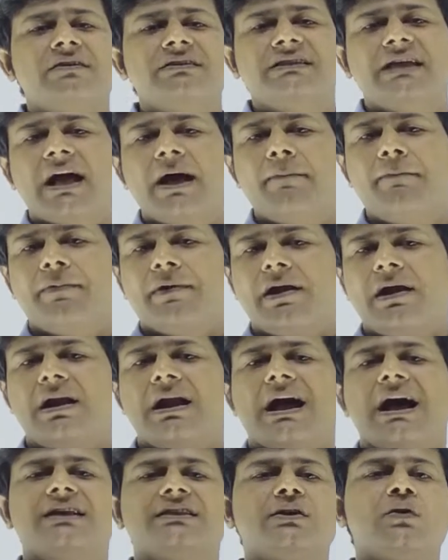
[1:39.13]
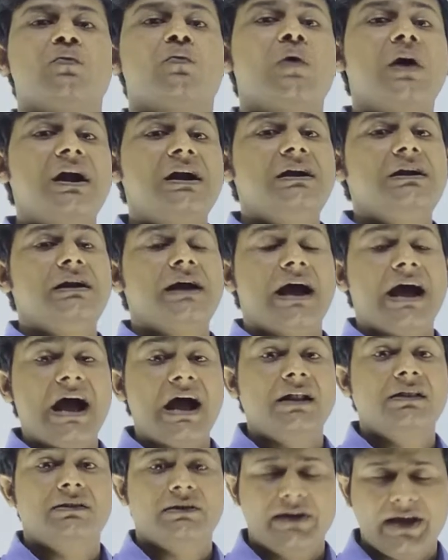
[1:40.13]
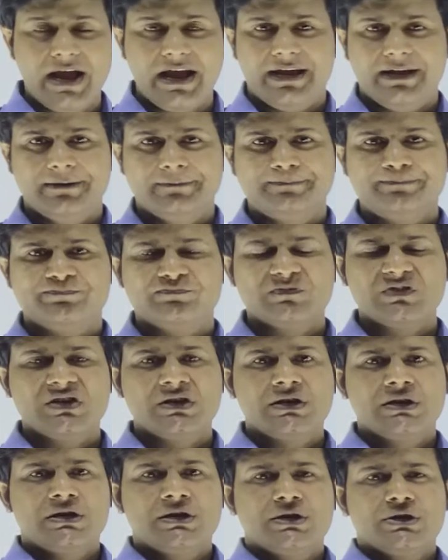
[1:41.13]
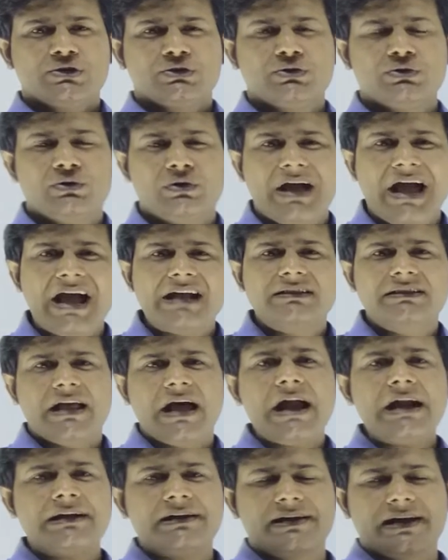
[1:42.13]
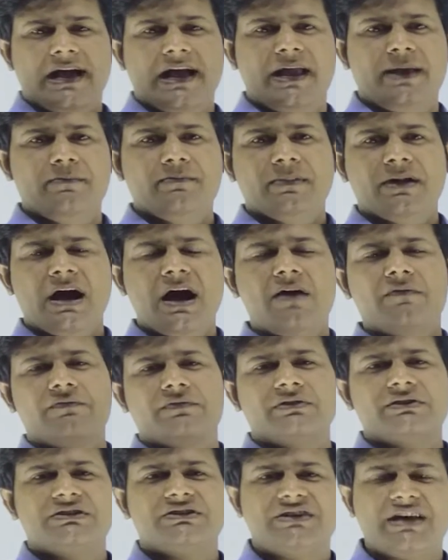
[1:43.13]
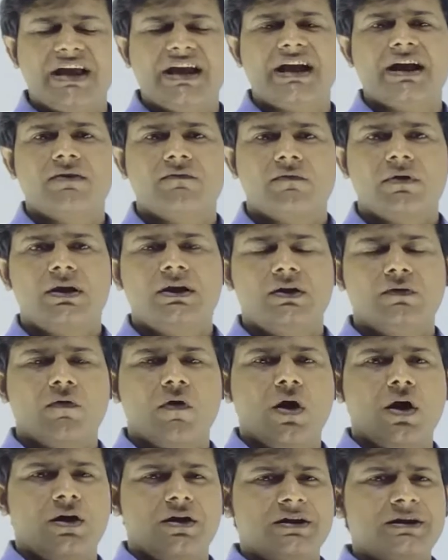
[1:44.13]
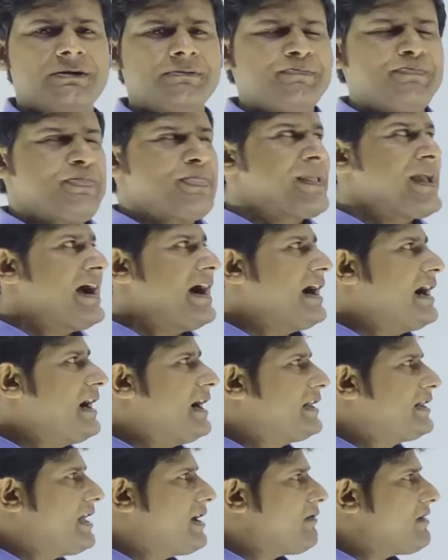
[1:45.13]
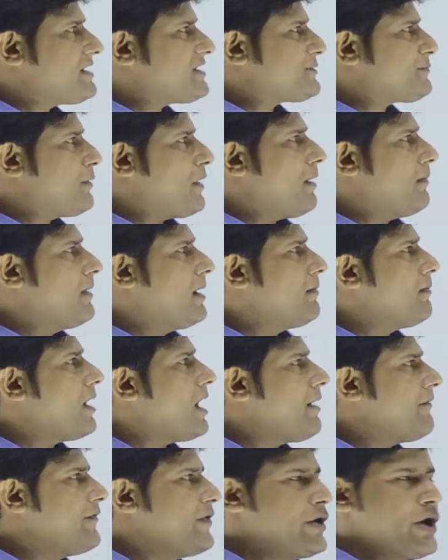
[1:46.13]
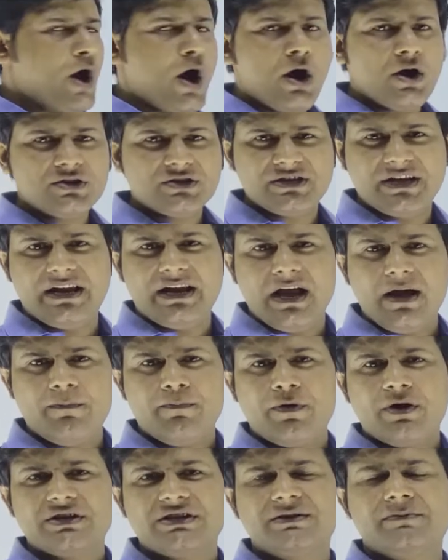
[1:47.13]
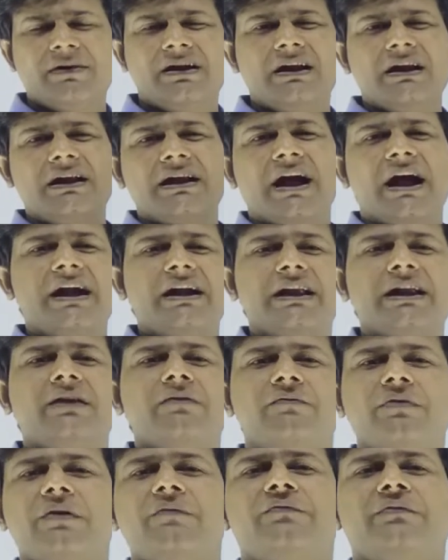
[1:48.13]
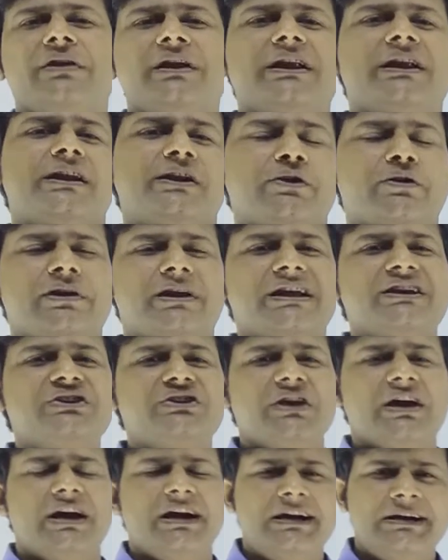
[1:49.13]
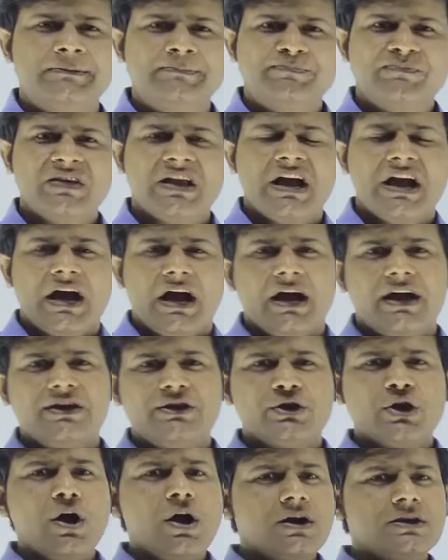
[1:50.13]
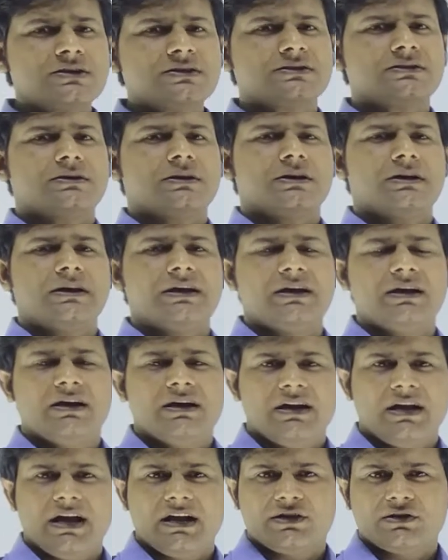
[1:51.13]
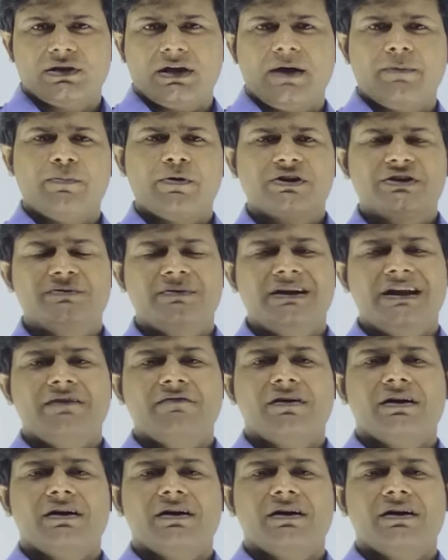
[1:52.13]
April as the World Health Day. So at that time, after the Second World War, there was problem of yaws in approximately 1950 in Indonesia. Approximately